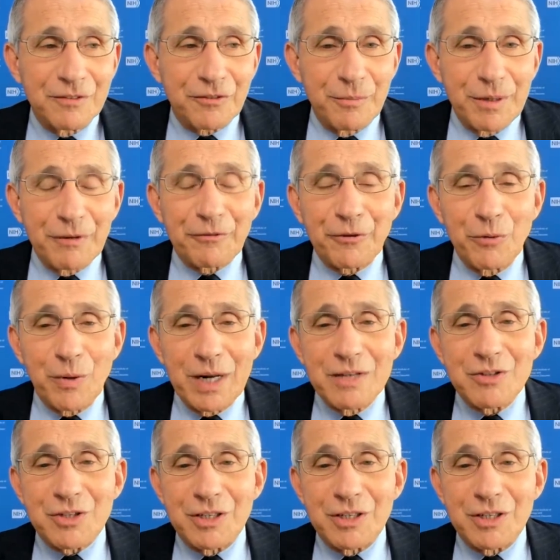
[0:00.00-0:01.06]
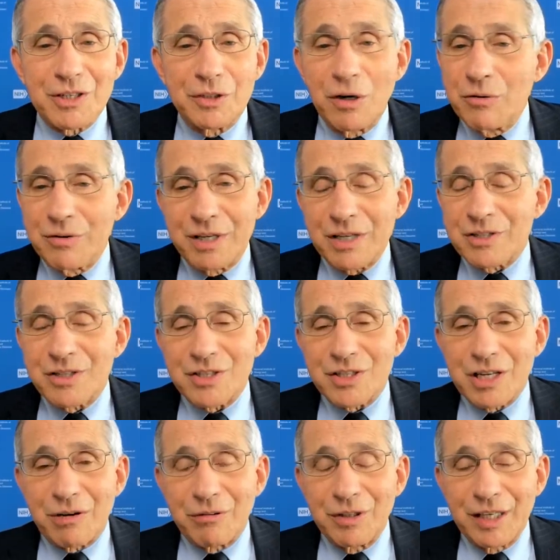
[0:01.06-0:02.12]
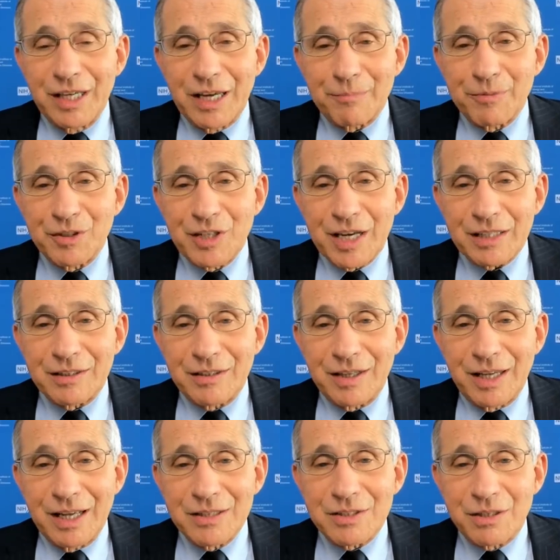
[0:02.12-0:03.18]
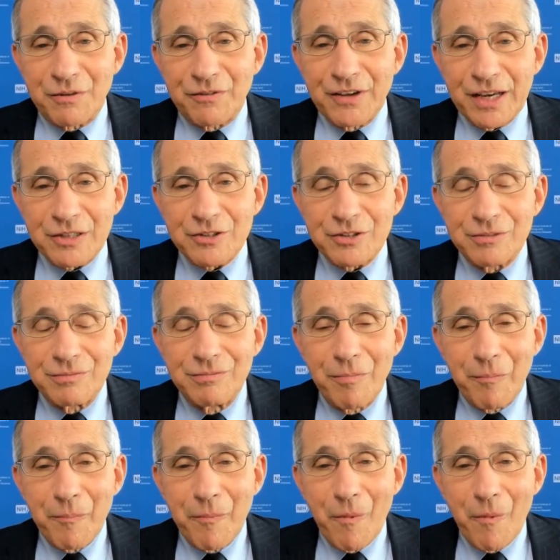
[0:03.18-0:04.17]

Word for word: from influenza don't necessarily get protected against infection.